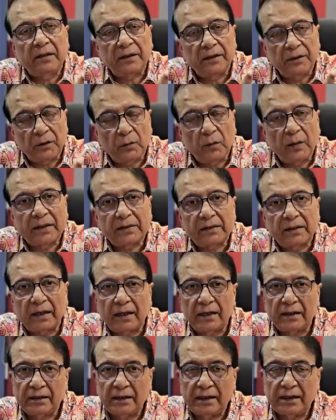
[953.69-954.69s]
US
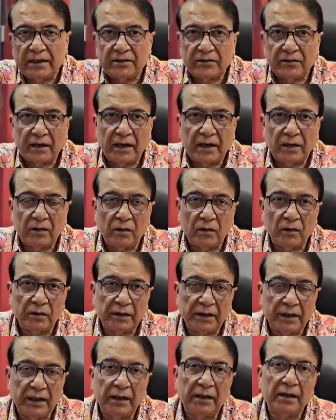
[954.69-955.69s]
and the Israel on the